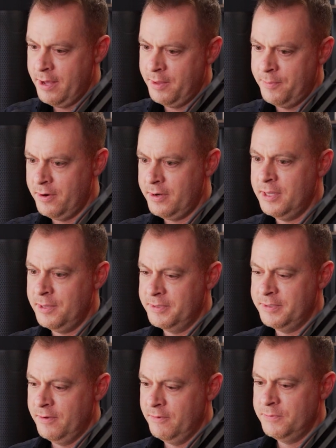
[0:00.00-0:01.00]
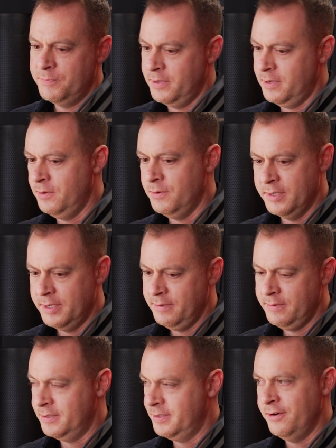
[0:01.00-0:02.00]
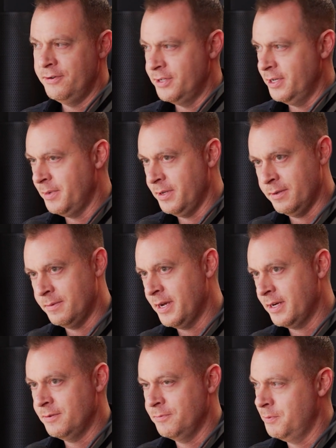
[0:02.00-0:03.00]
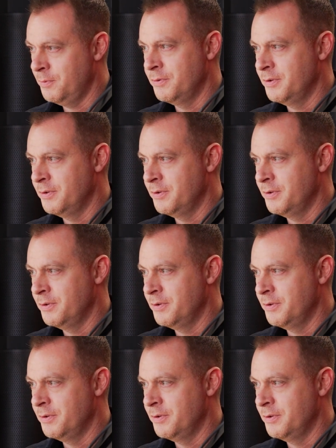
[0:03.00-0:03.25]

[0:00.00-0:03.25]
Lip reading: and how they market themselves. But you can tell the synergy. I mean, back to what